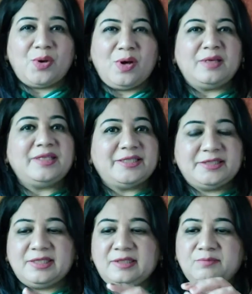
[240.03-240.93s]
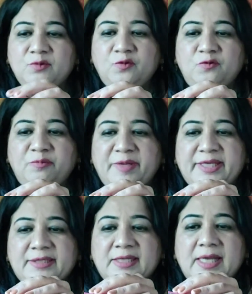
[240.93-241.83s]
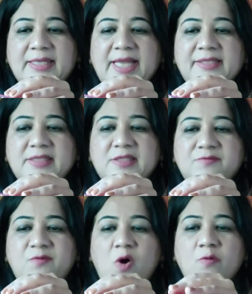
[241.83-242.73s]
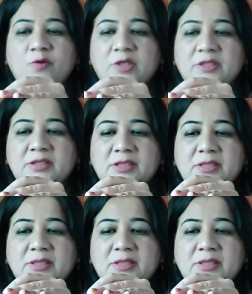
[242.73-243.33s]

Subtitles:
or little movement like this: forward,